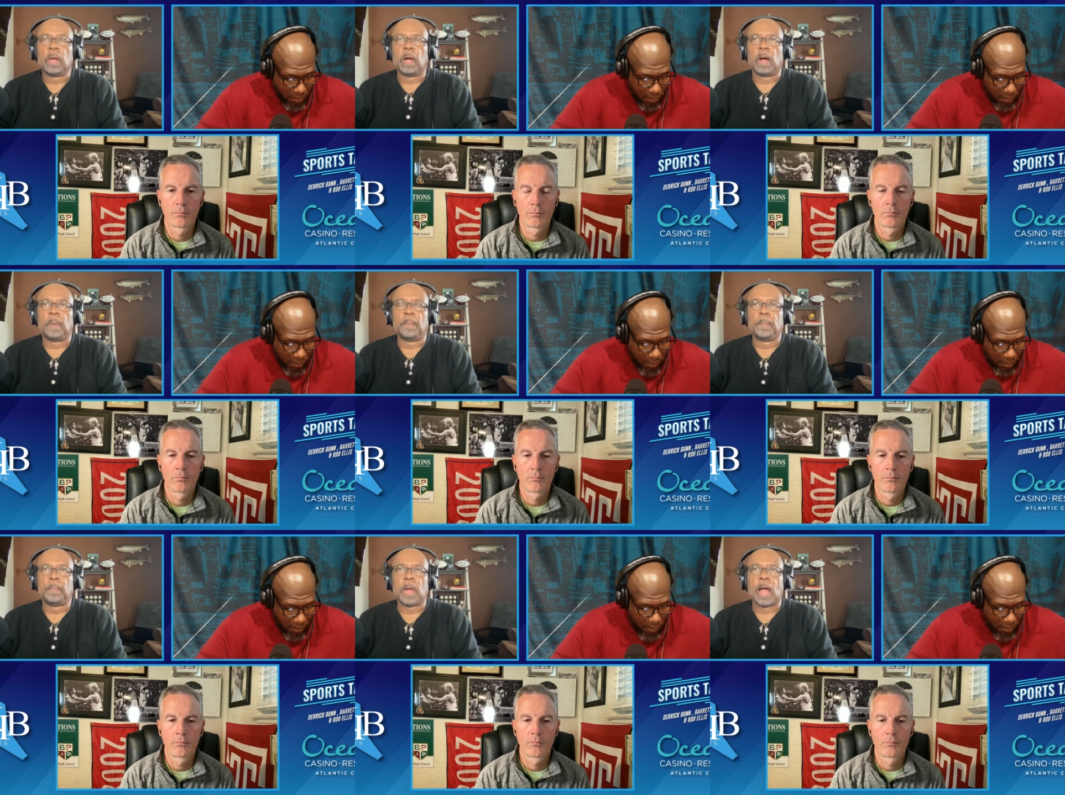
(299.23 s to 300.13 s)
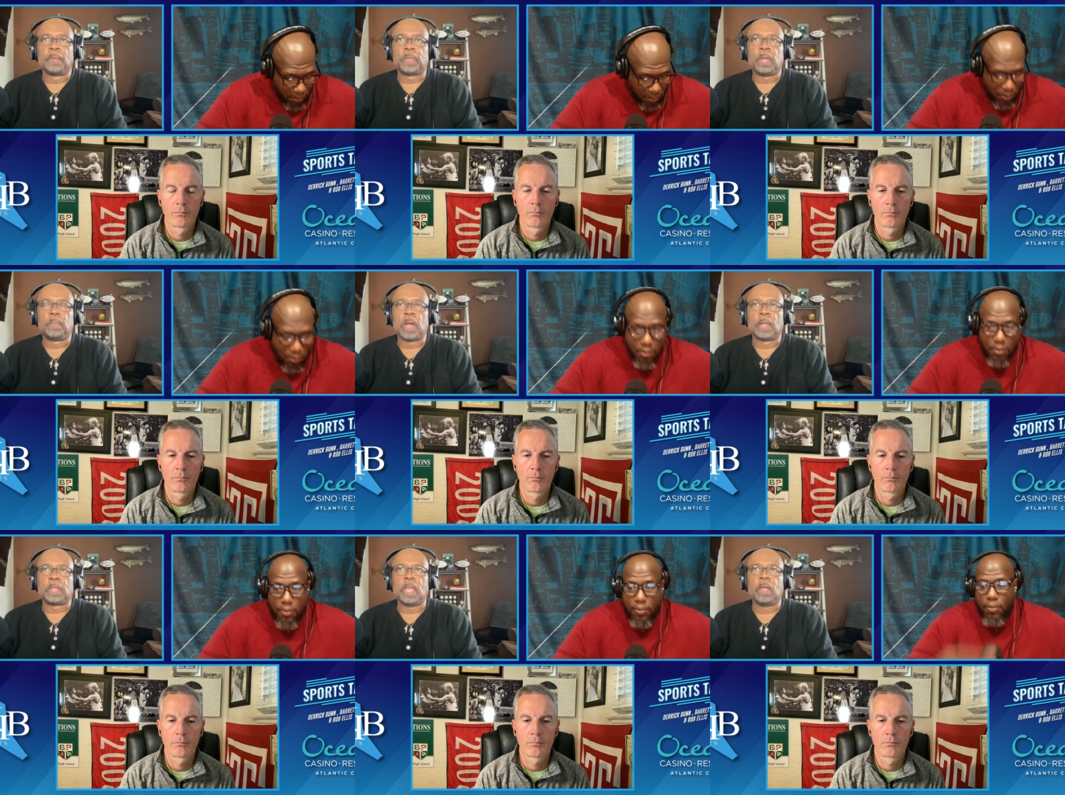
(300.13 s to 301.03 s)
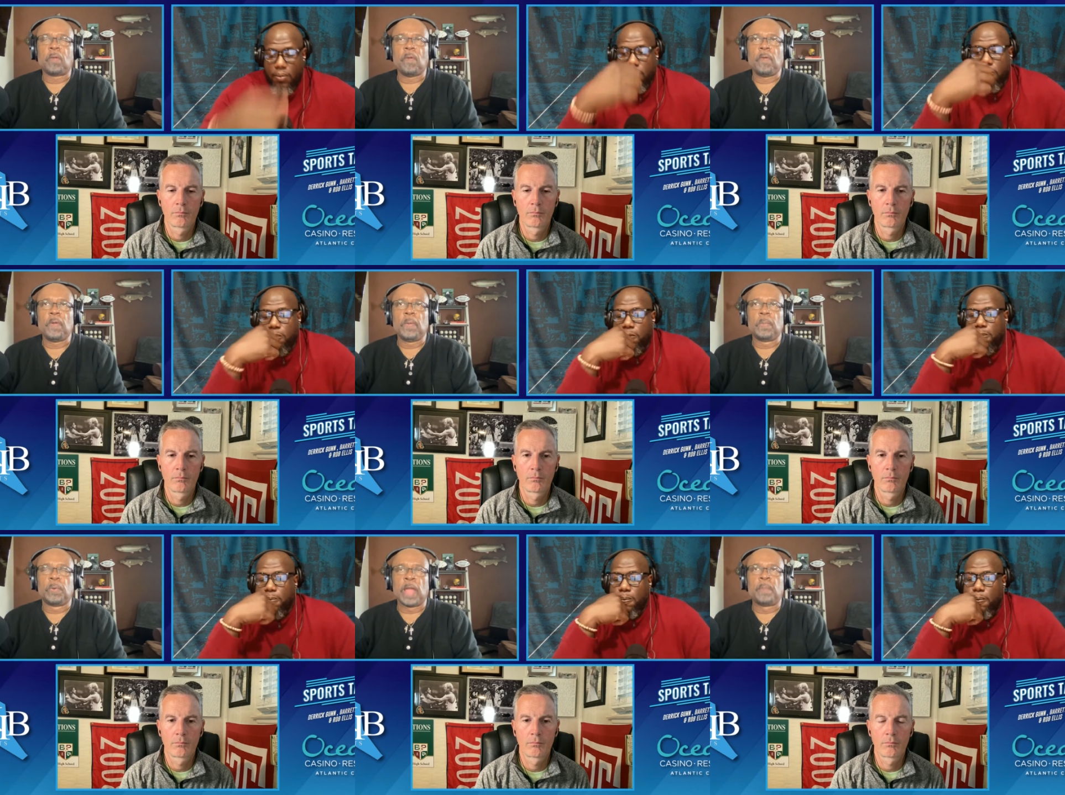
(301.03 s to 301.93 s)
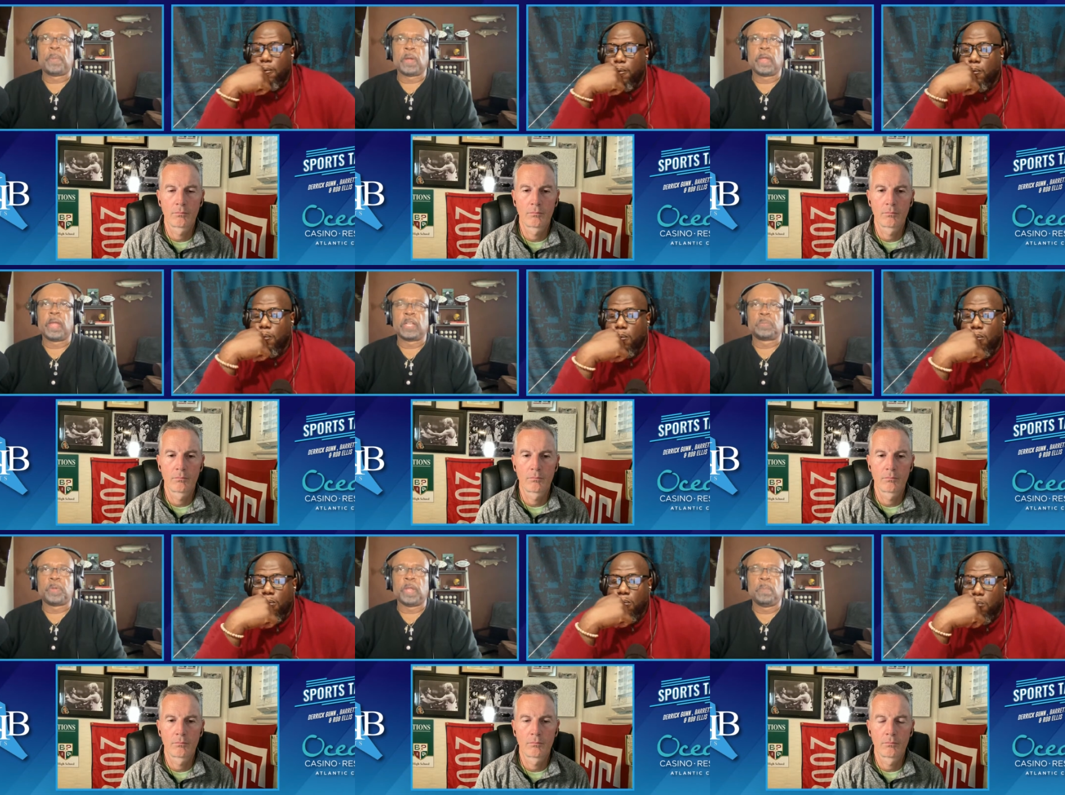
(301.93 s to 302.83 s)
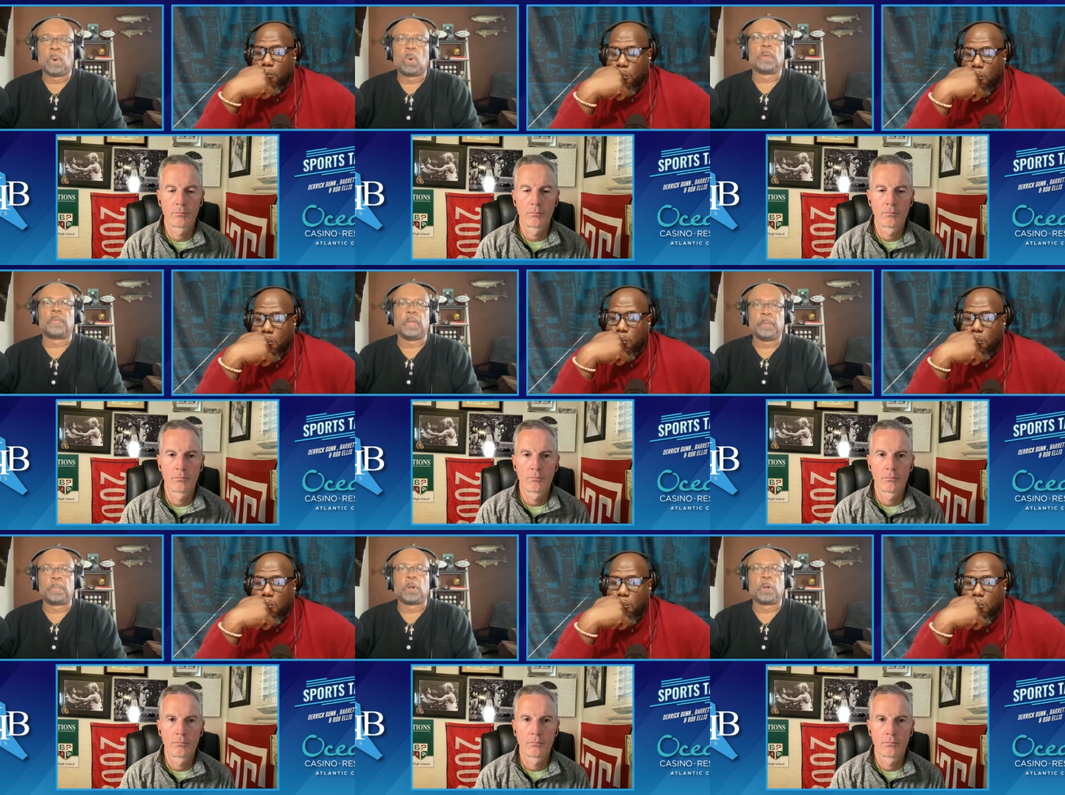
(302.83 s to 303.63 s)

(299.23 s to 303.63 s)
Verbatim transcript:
Speaker 1: I think Bradbury has been more than the